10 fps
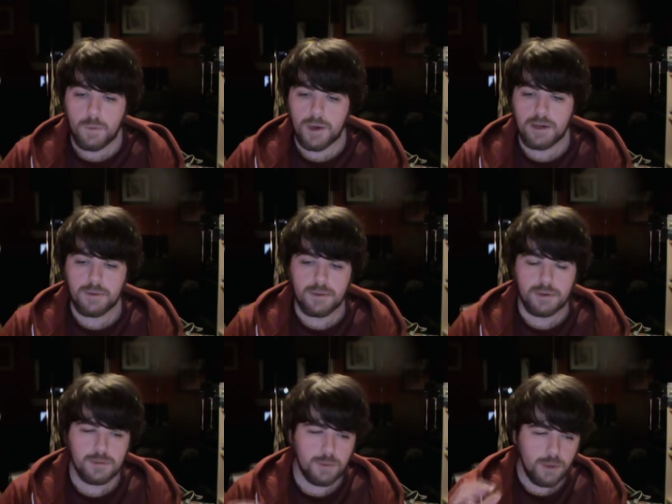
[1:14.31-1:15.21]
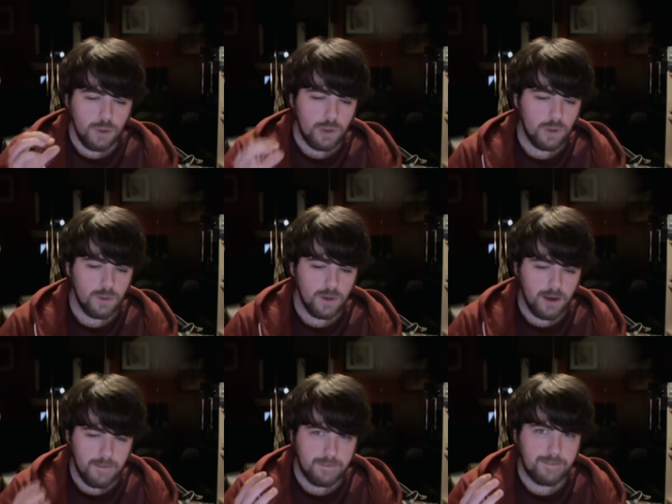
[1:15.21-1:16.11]
one of those
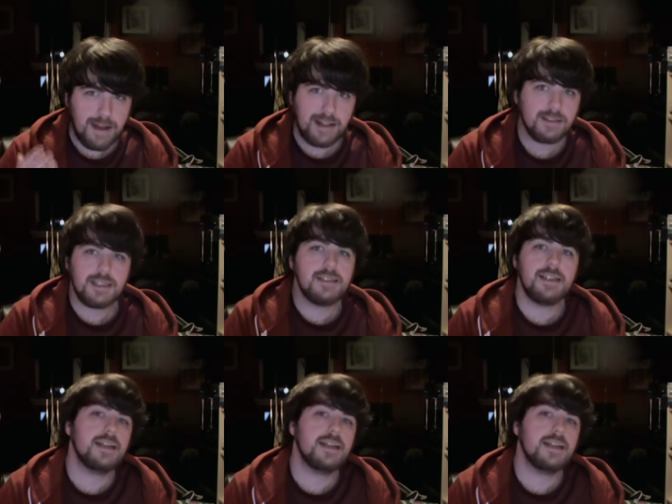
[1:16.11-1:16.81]
pure Valentine's